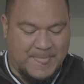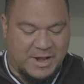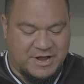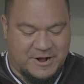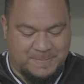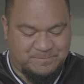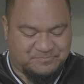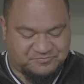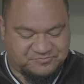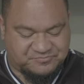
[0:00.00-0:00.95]
Now,
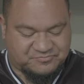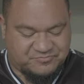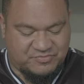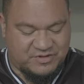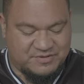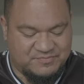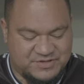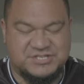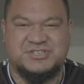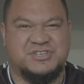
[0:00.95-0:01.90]

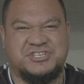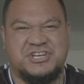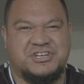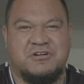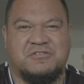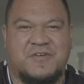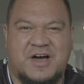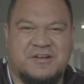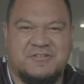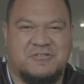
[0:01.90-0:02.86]
this is a cheat code,
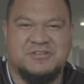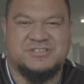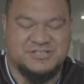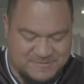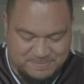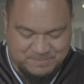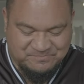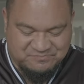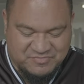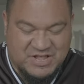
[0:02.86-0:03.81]
whānau, honestly.
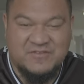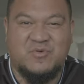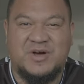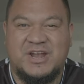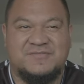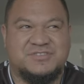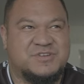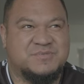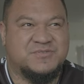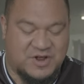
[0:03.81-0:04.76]
Everyone loves
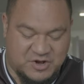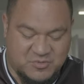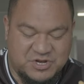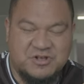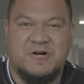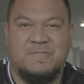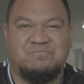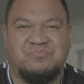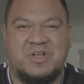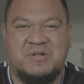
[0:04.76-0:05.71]
chips, whānau. When you got
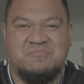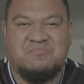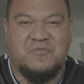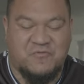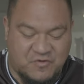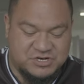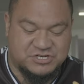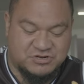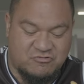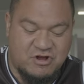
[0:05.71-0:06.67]

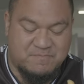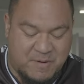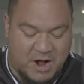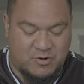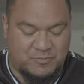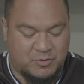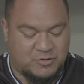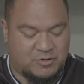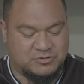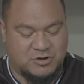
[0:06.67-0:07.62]
fresh cream paua
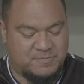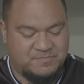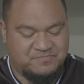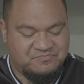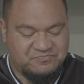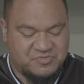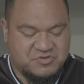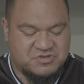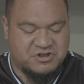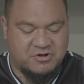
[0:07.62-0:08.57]
poured on top,
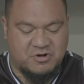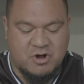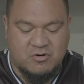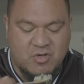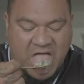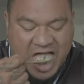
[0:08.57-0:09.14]
you cannot go.